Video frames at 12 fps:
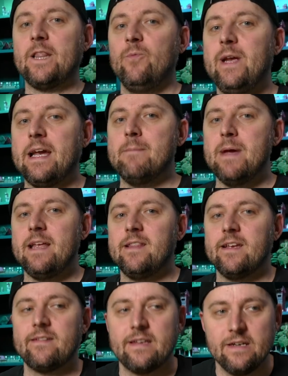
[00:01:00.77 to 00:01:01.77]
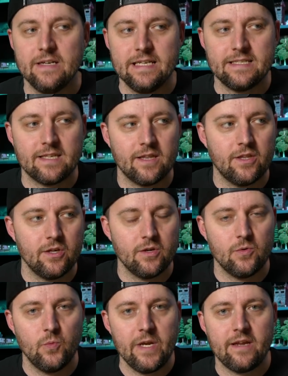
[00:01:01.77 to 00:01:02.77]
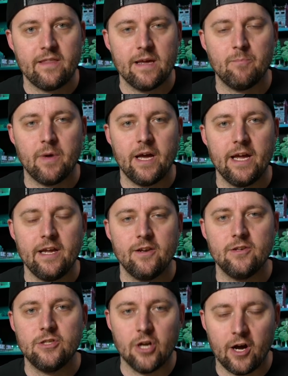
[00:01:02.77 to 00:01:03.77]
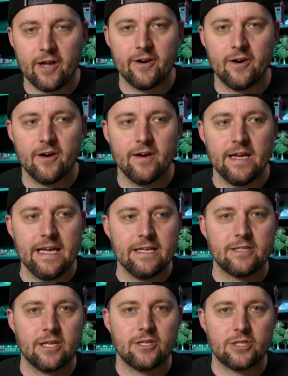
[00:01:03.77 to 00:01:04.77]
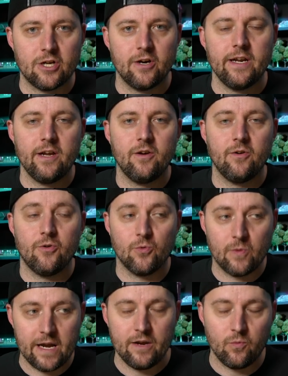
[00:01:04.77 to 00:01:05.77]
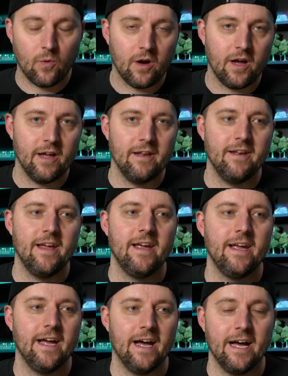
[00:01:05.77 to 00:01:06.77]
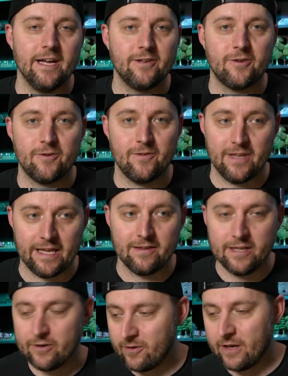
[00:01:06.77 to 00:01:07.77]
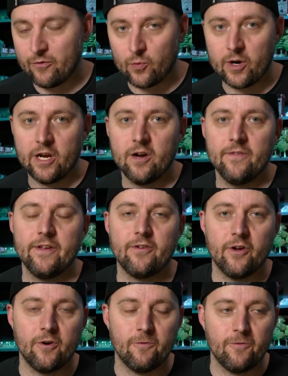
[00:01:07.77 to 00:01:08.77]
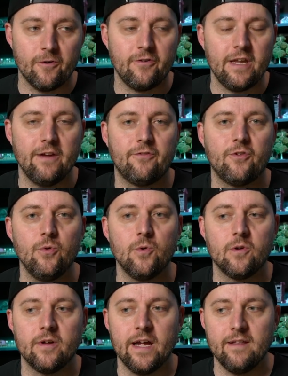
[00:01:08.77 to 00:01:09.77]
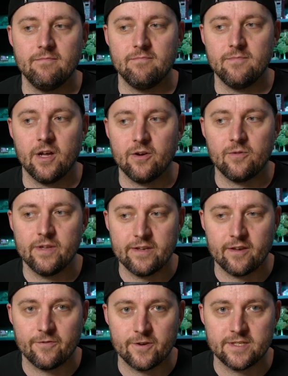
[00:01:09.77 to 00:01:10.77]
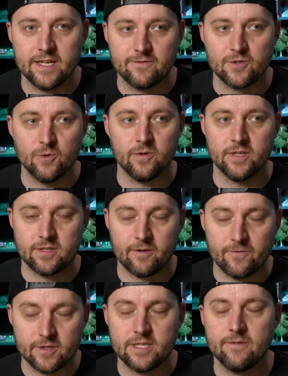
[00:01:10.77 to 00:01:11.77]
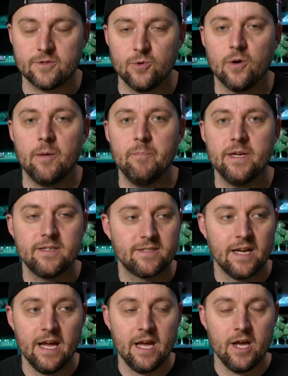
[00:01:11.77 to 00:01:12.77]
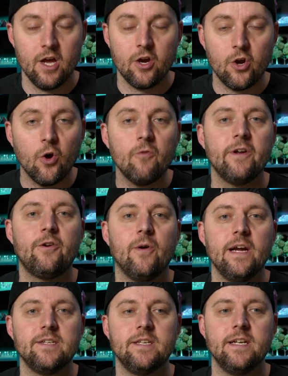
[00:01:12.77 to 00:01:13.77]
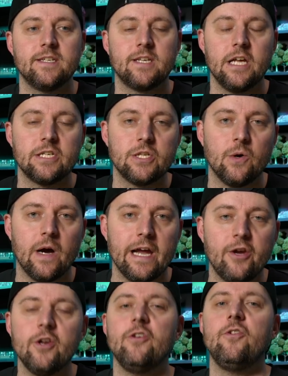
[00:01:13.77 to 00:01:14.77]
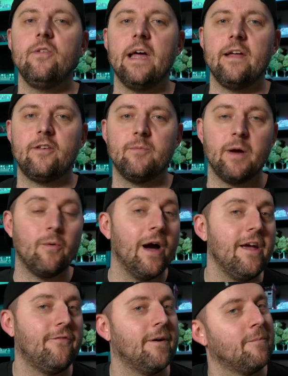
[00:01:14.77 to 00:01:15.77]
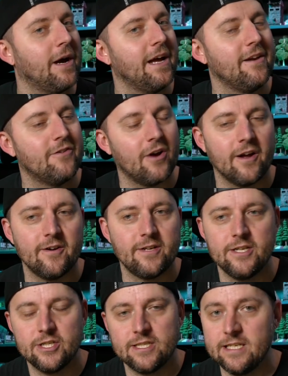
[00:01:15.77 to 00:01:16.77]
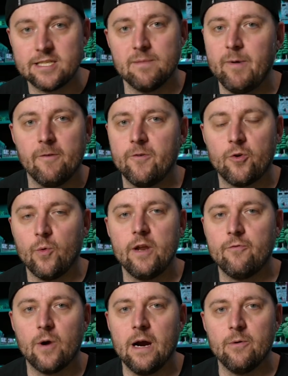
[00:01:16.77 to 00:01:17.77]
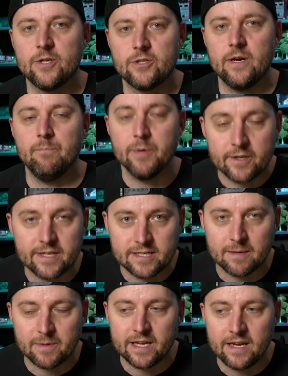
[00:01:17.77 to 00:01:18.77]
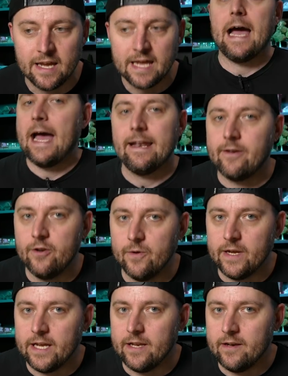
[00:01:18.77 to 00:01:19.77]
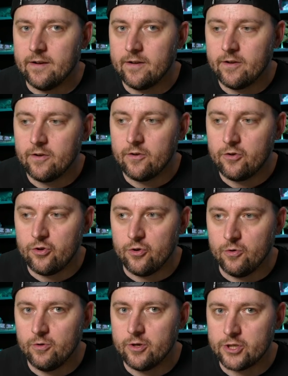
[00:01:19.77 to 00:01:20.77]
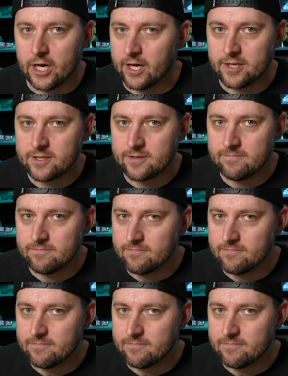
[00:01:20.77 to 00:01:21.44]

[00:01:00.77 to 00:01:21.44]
But the week I made this is the week that my daughter is starting grade one. Uh, like literally I was working on this on her first day of school. And not only is it the first day of school, it's the first day of school amidst COVID craziness. So I couldn't do that to my wife and my daughter to just disappear for 24 hours straight building something. I had to do it in two chunks.